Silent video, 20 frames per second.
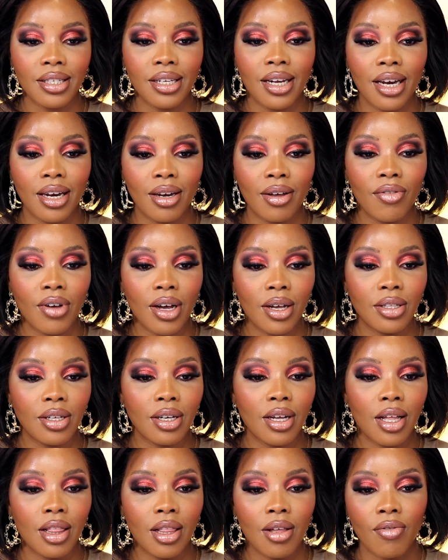And I love how the
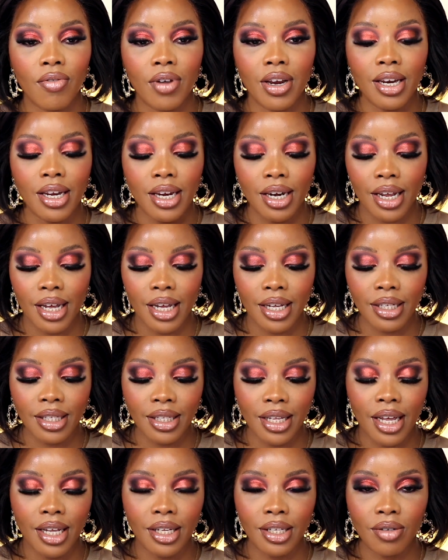color really like
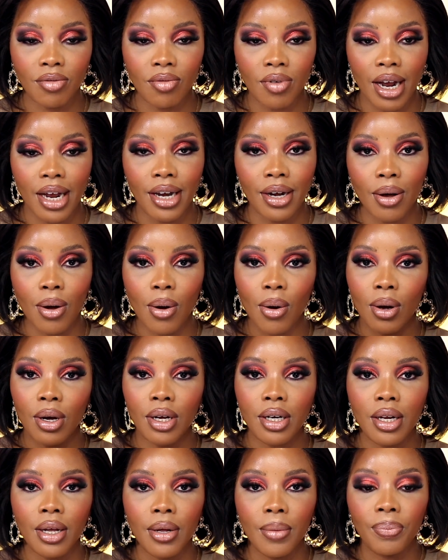stays right
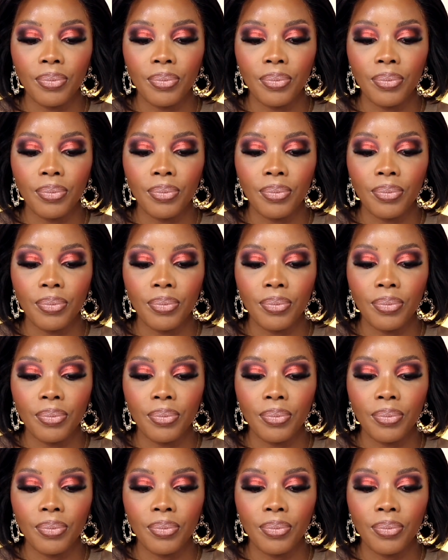on,